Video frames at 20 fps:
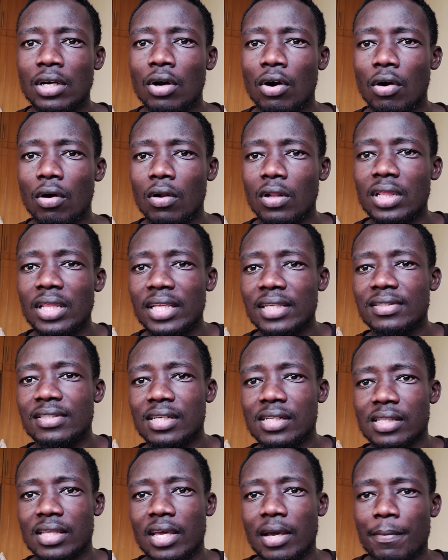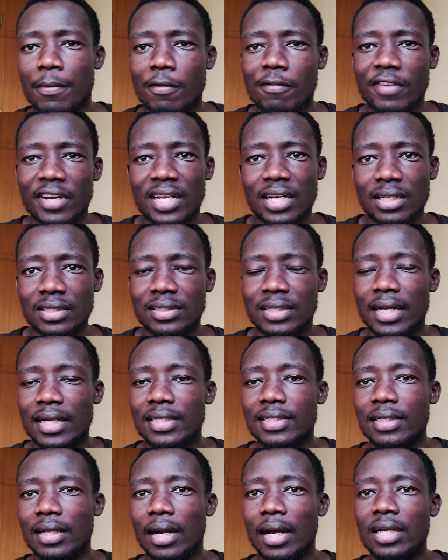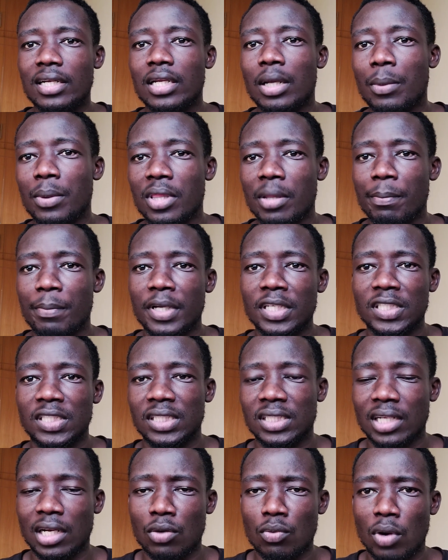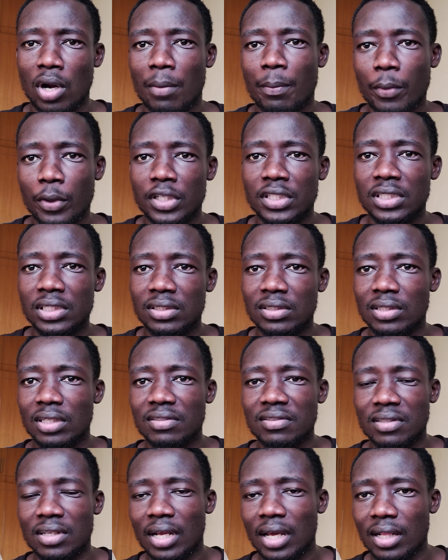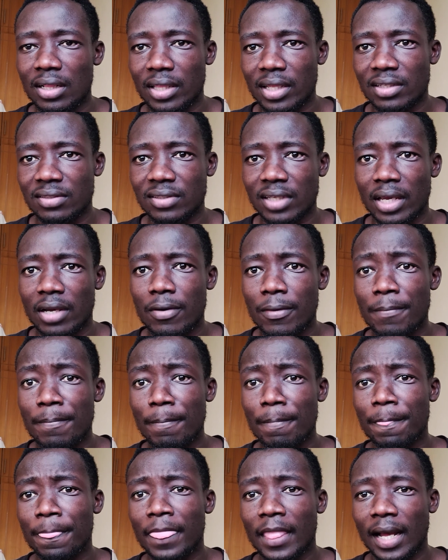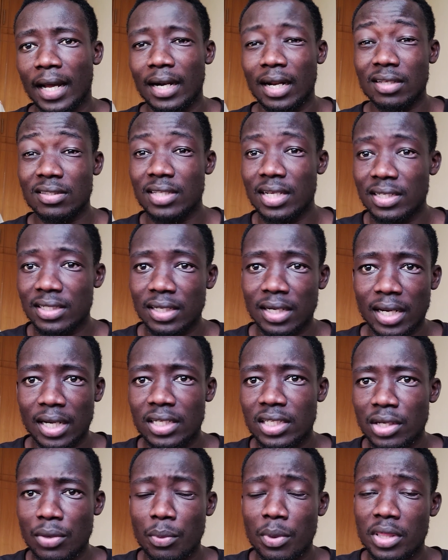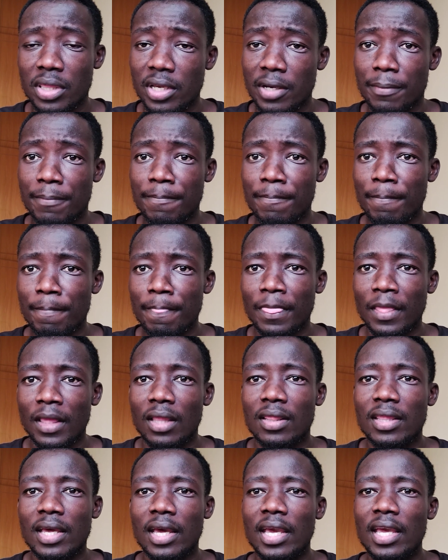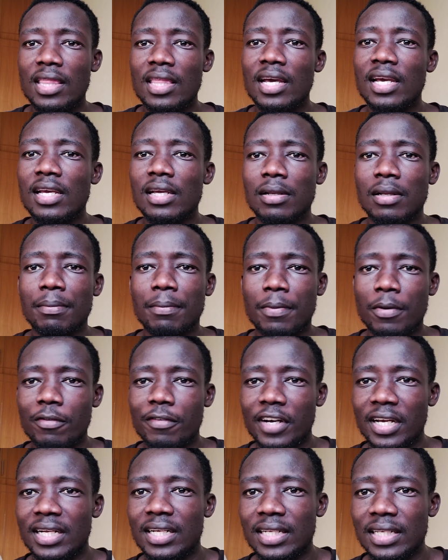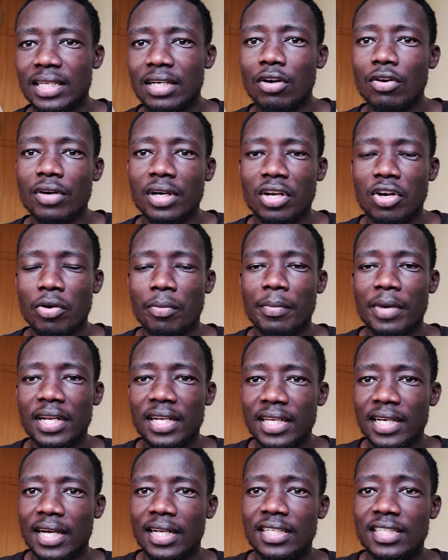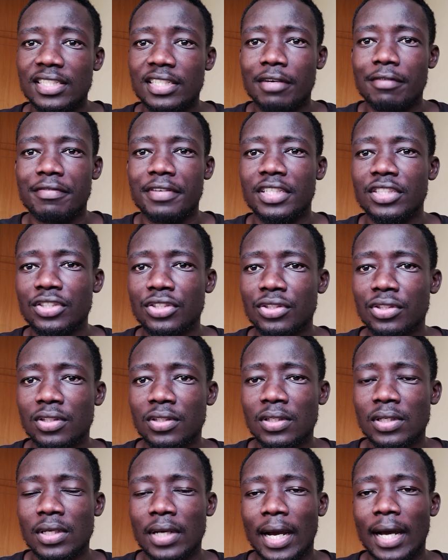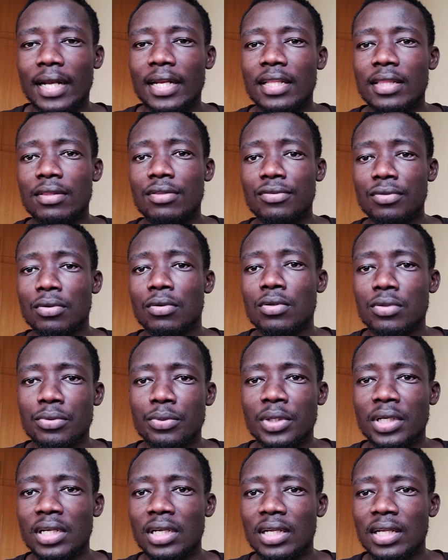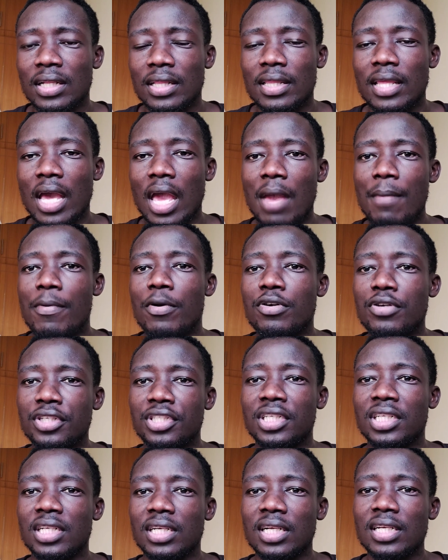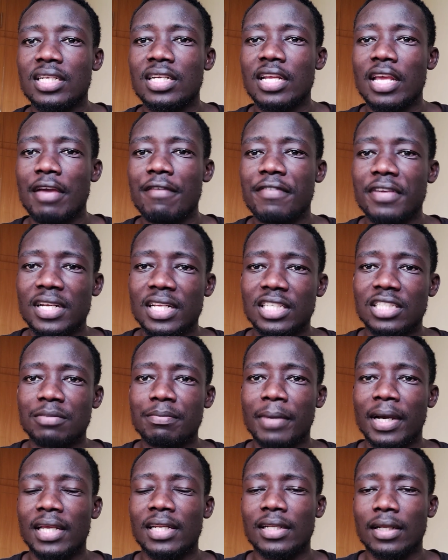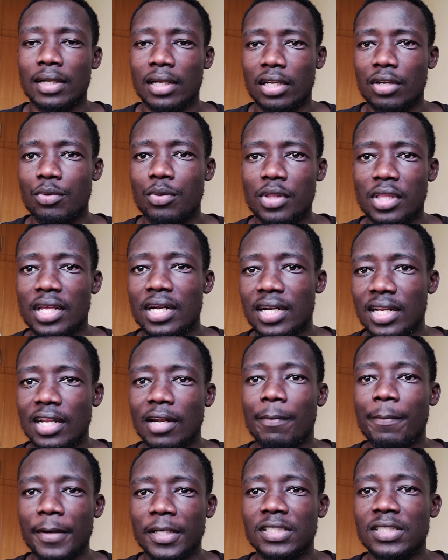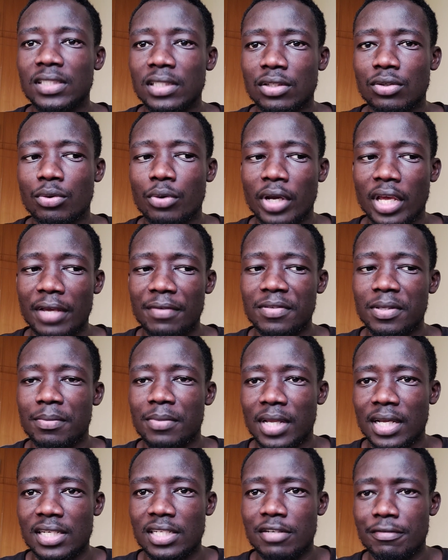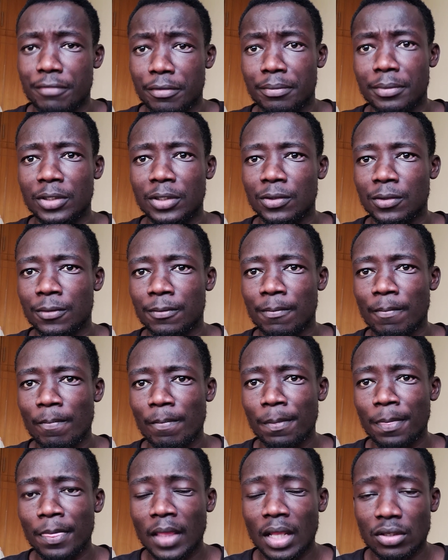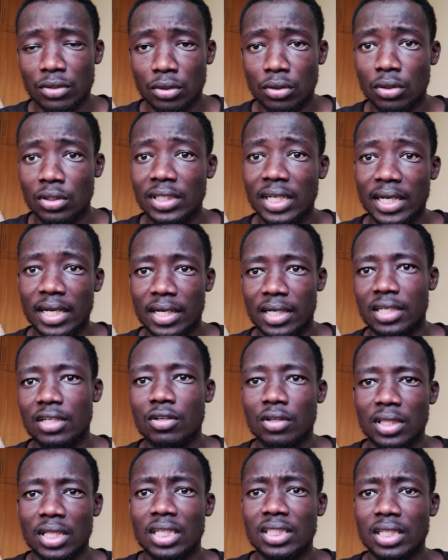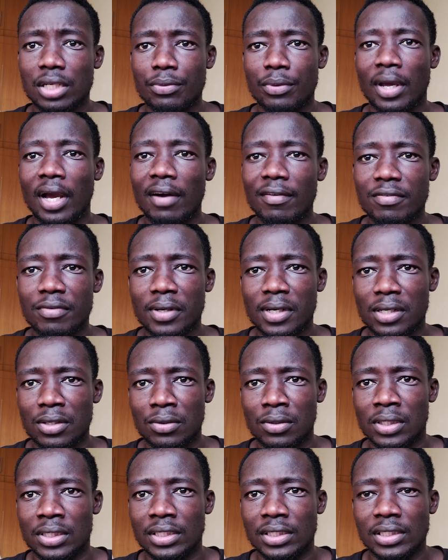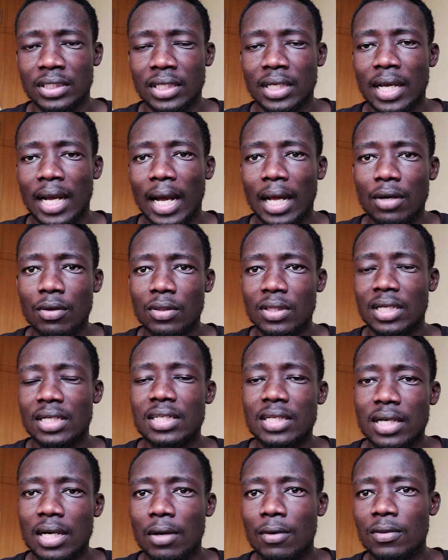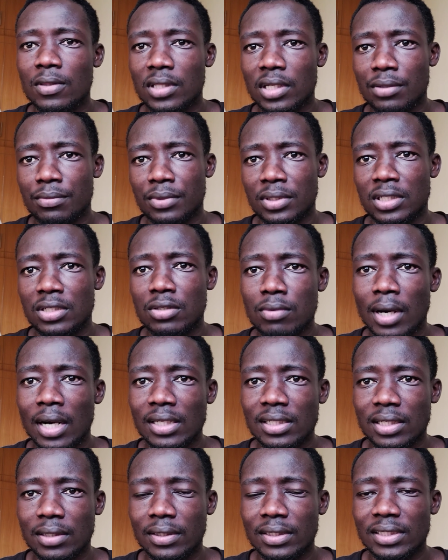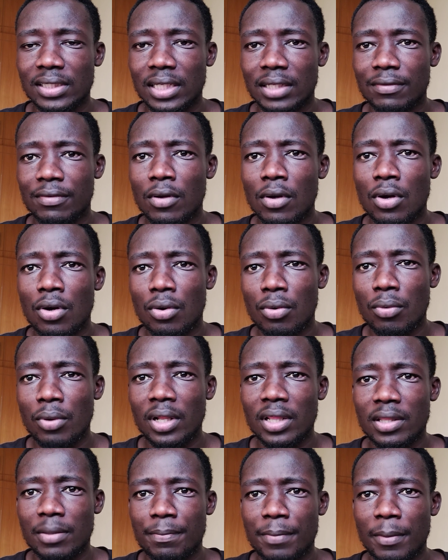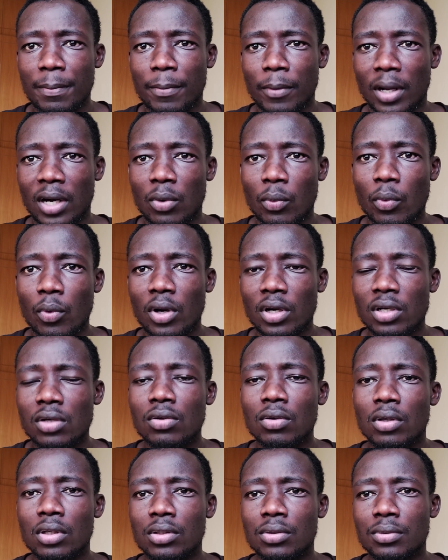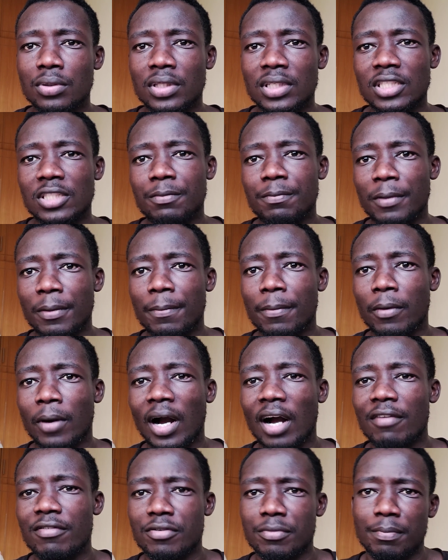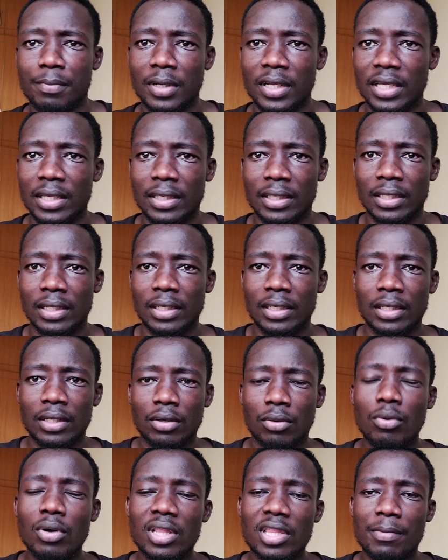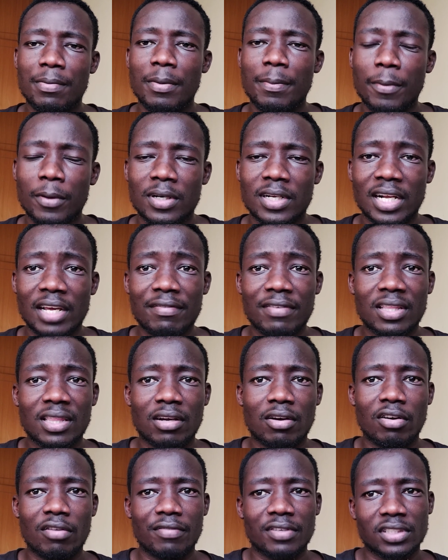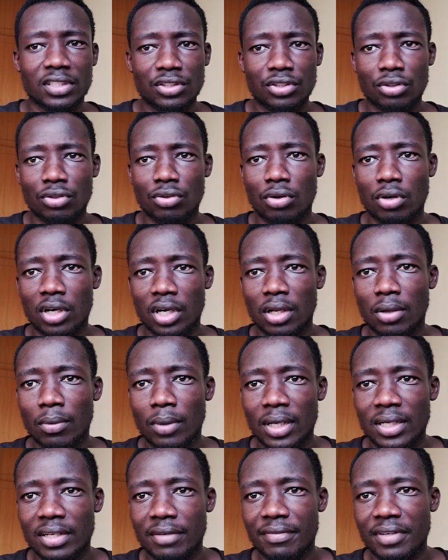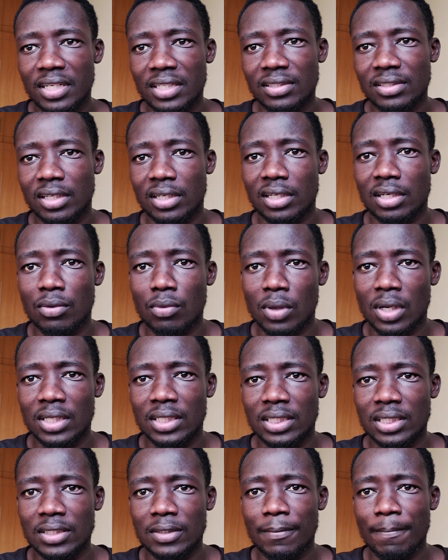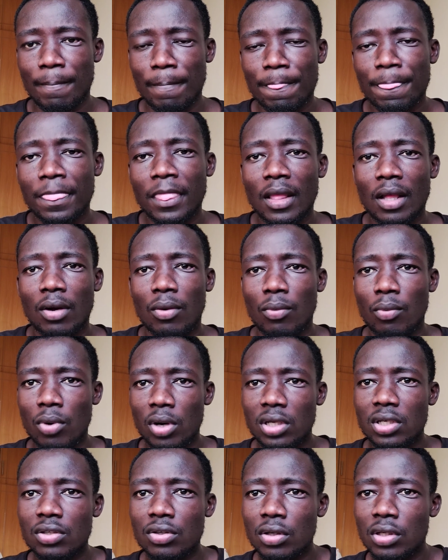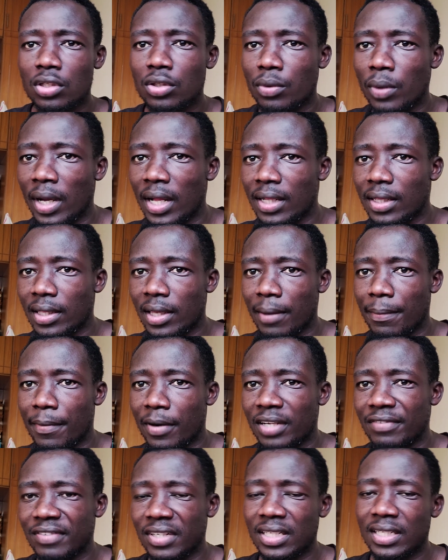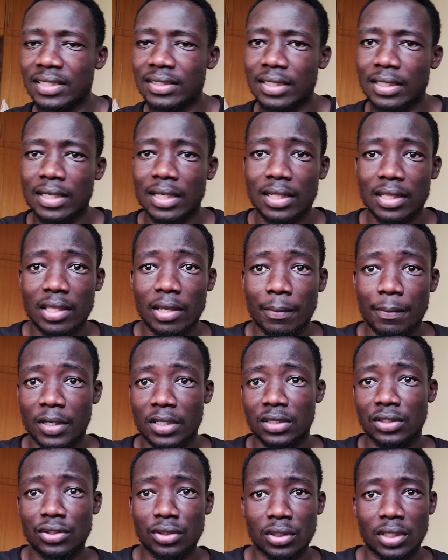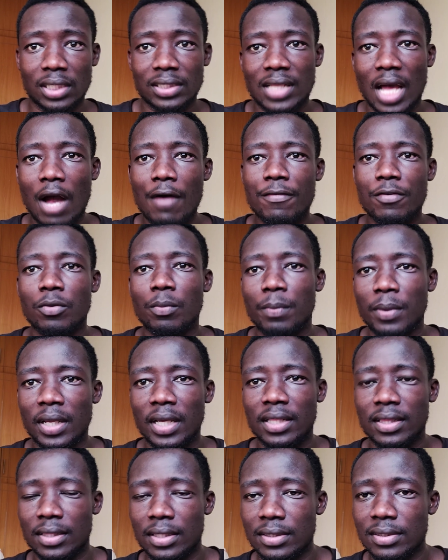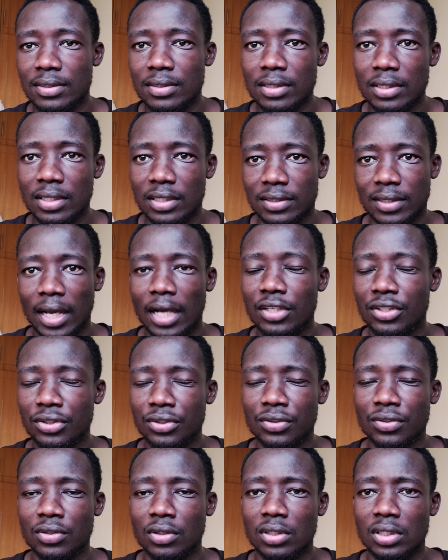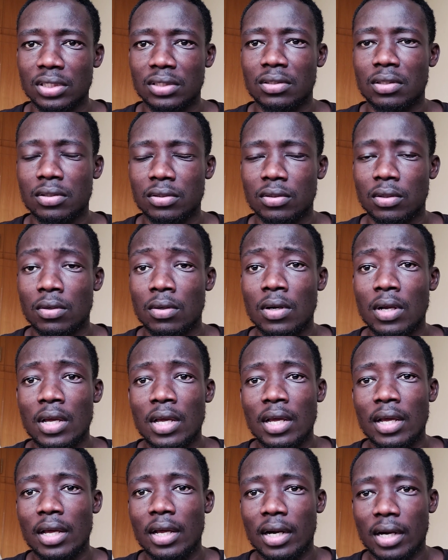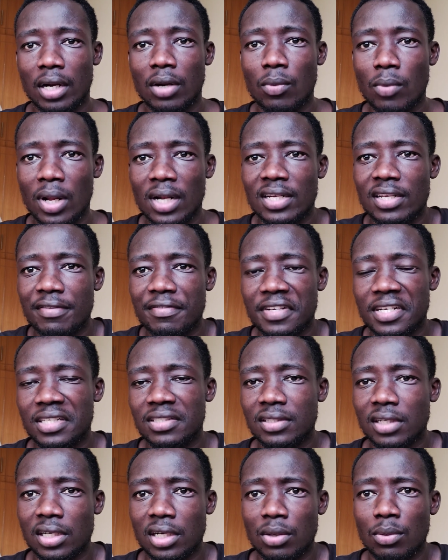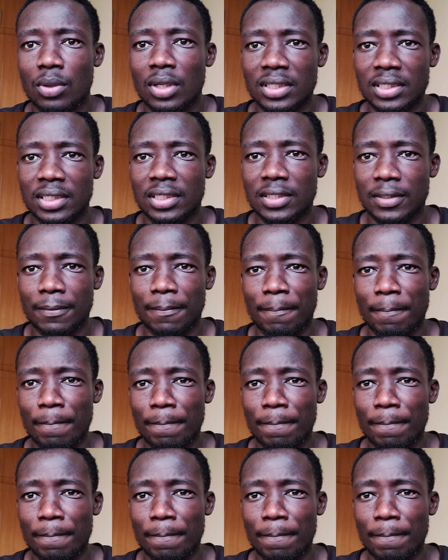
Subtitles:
All these healthcare providers are interacting with the patient at one point in this healthcare cycle, and as they're interacting with them, they're either providing or recommending an intervention, and in so doing, they're able to generate evidence by interacting with the real patient who gives them that information. So those are critical things that we have to acknowledge. And on that account, then we to ask ourselves, who are the people and what role do these people have to play? Who are the people driving the conversation on real world evidence and real world data? What role do healthcare providers and healthcare practitioners have to play in these discussions and discuss on real world evidence and real world data?